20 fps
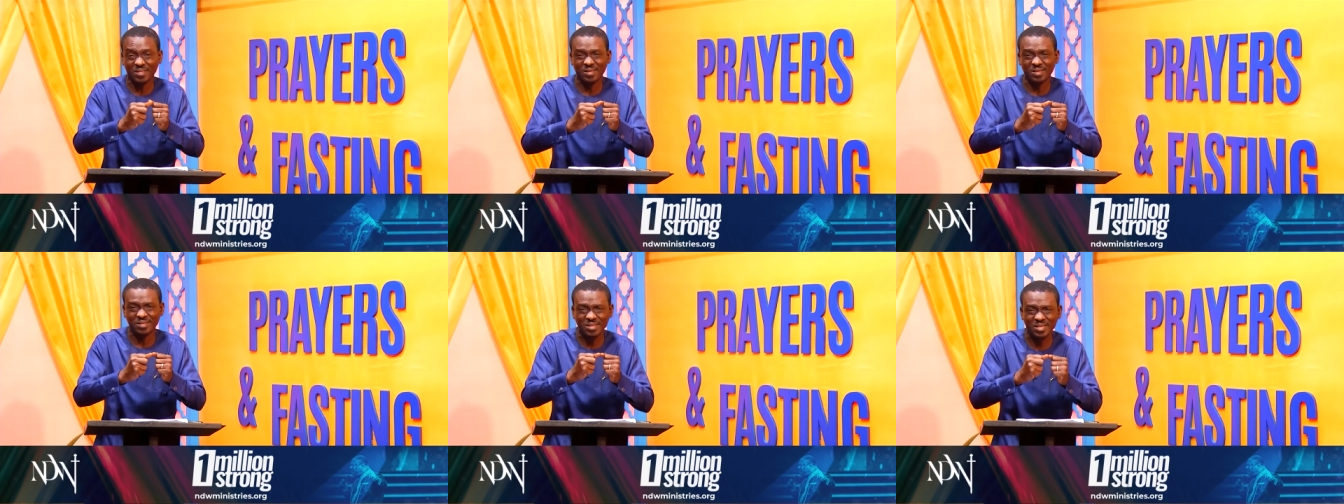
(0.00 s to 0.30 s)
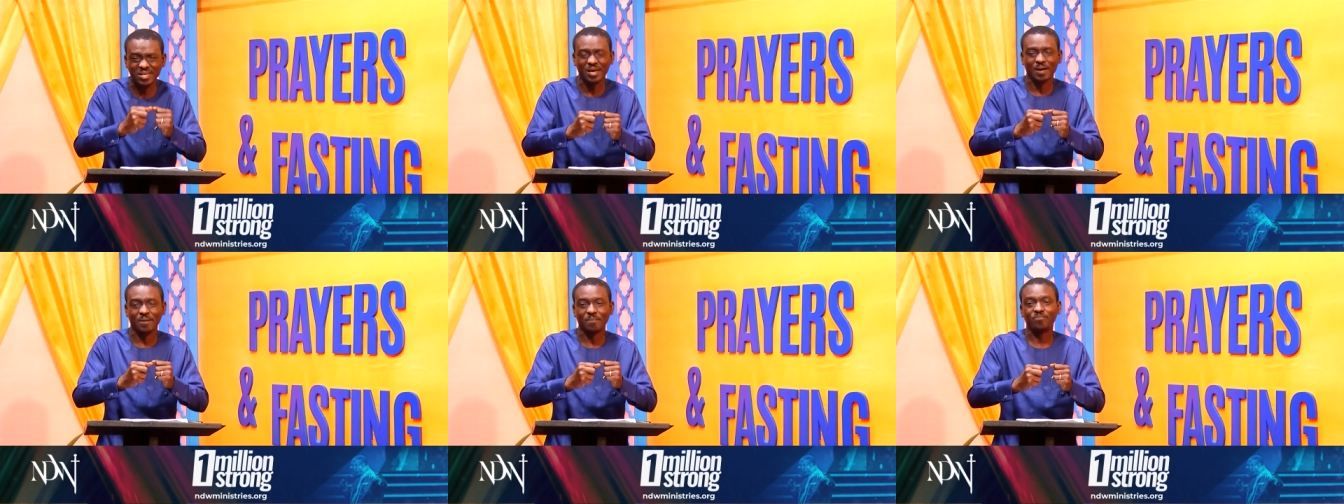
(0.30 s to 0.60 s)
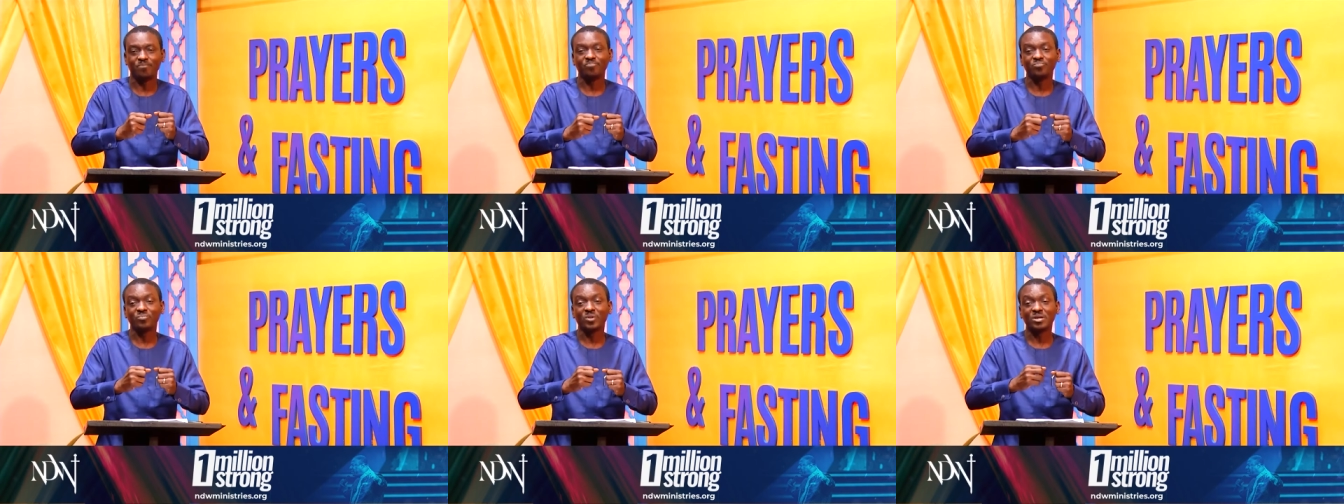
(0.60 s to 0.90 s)
the year,
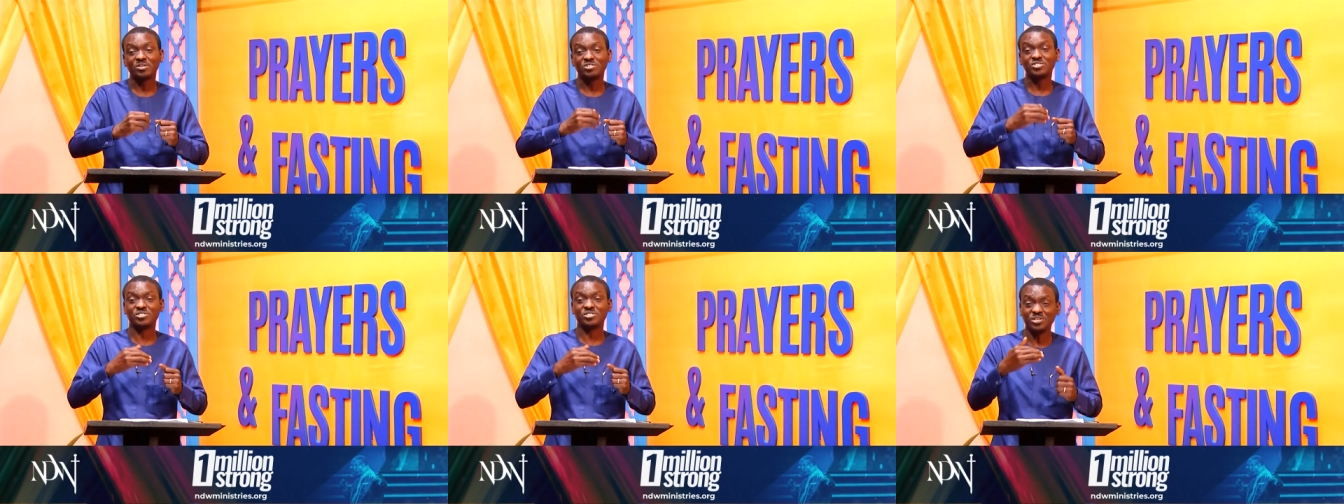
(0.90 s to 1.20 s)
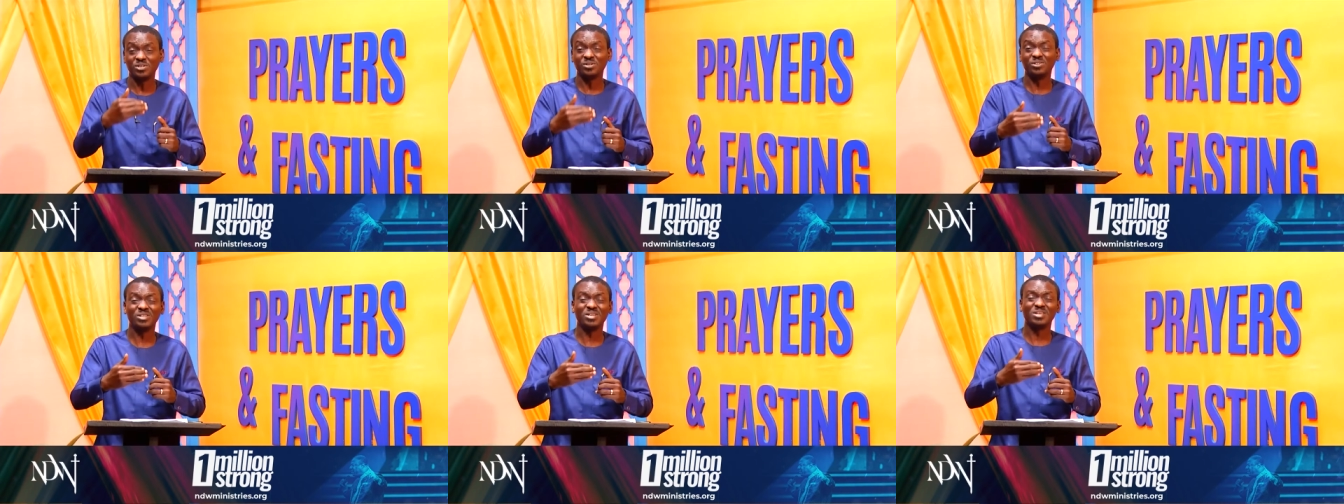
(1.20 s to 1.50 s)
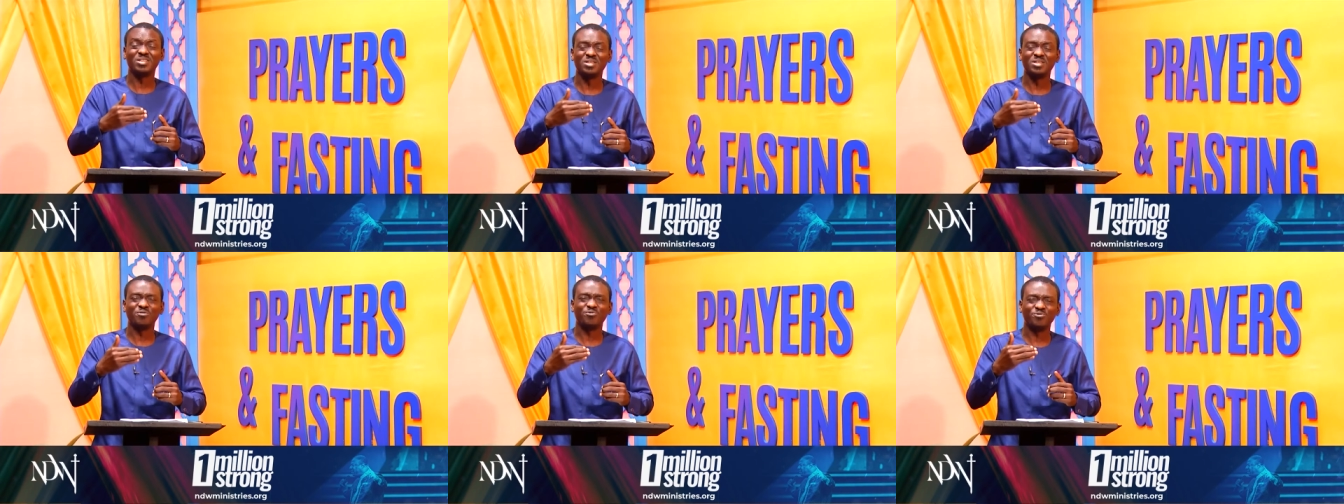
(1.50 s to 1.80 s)
still
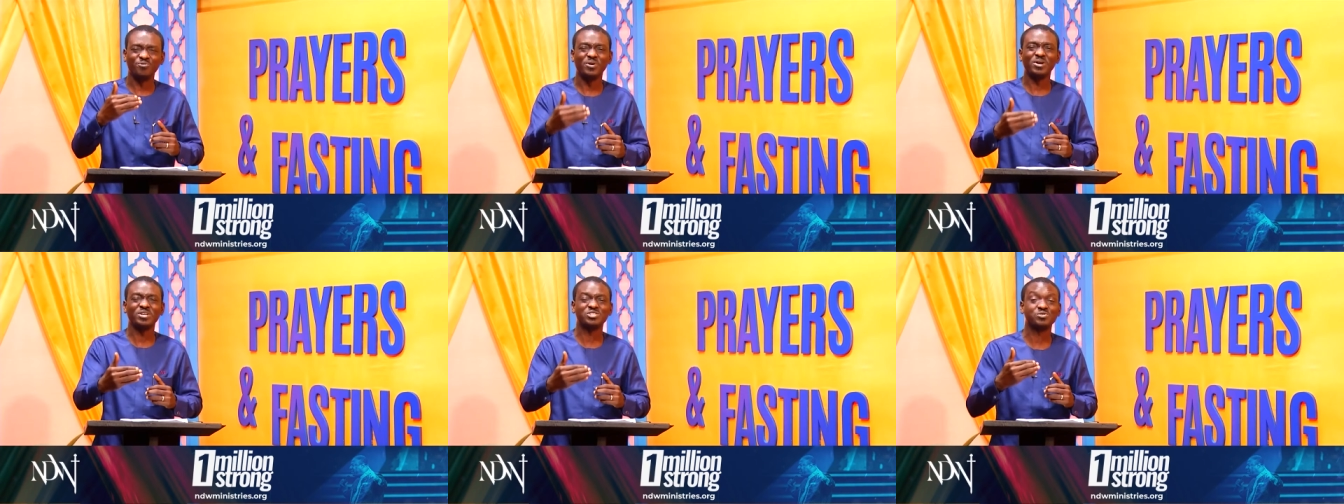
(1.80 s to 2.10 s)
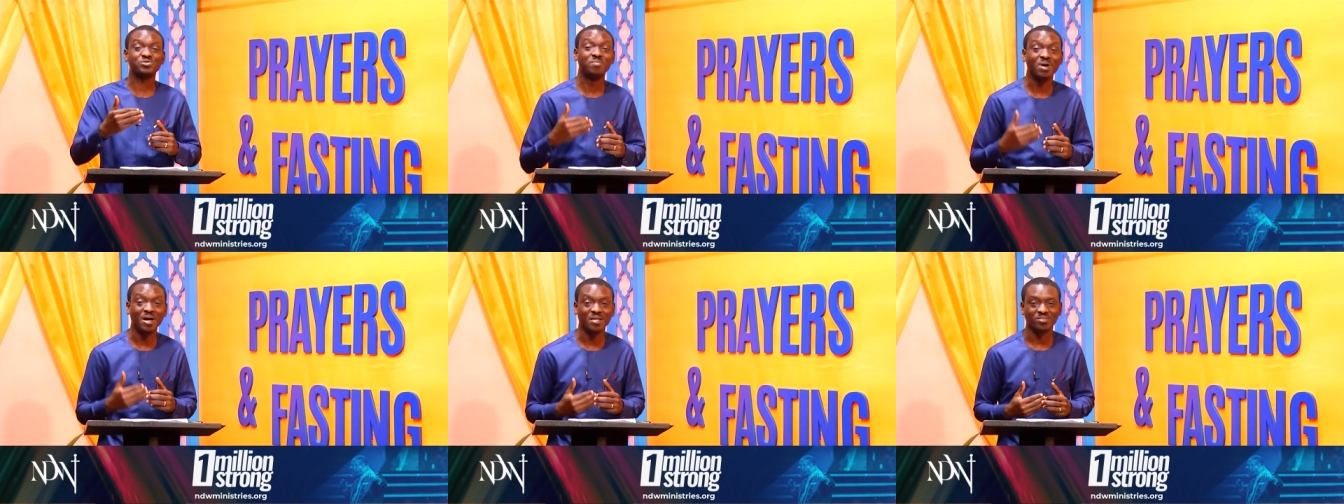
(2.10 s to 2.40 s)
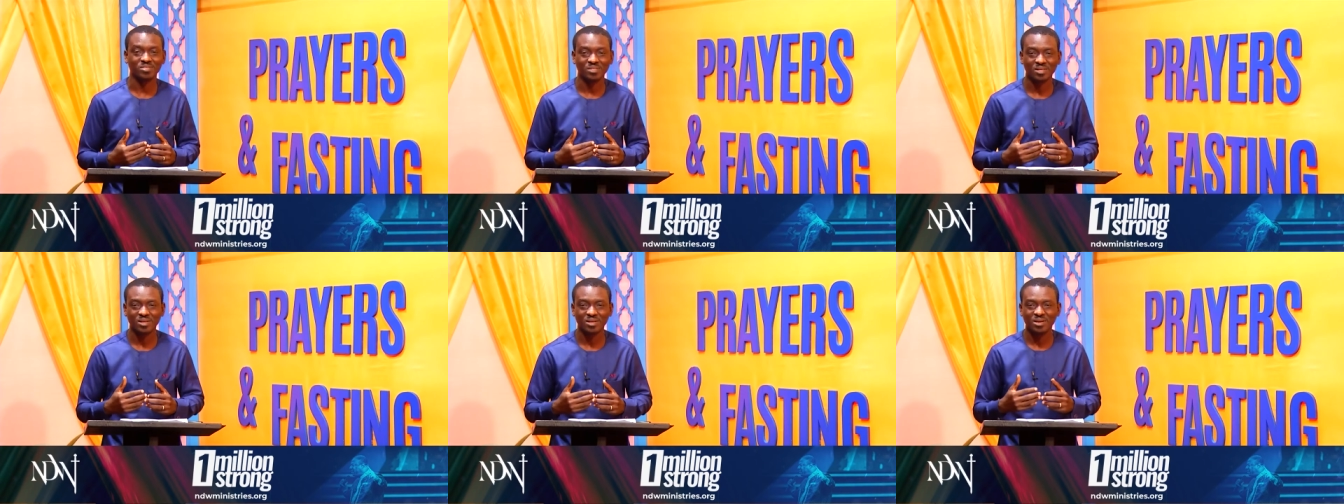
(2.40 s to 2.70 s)
in the first month,